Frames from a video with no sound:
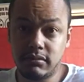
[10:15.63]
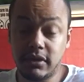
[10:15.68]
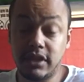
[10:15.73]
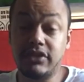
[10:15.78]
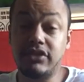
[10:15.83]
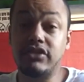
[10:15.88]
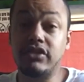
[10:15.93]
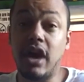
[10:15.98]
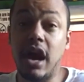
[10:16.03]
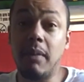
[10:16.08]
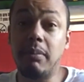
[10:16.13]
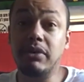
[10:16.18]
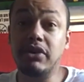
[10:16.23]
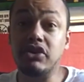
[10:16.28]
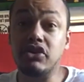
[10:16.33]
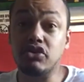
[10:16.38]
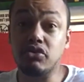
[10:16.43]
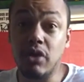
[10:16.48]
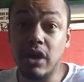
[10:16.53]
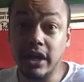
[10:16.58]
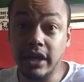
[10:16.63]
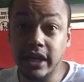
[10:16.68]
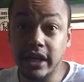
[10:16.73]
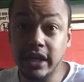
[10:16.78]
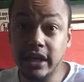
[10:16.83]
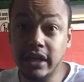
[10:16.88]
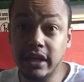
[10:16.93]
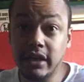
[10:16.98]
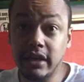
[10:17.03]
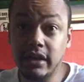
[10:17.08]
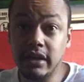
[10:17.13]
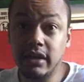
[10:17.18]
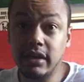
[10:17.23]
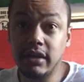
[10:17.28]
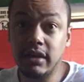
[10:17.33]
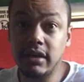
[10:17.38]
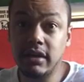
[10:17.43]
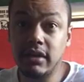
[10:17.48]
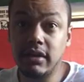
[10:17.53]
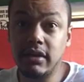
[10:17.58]
Stop drugging
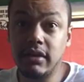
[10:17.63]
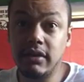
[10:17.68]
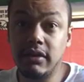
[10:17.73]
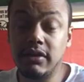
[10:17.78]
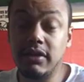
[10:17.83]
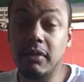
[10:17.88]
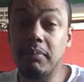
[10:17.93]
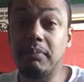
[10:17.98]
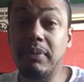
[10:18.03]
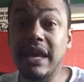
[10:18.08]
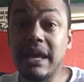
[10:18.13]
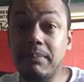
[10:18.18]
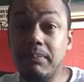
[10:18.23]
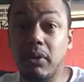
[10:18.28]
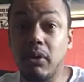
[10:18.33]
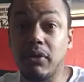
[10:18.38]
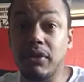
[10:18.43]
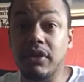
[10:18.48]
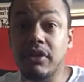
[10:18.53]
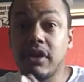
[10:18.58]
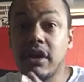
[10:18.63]
the people,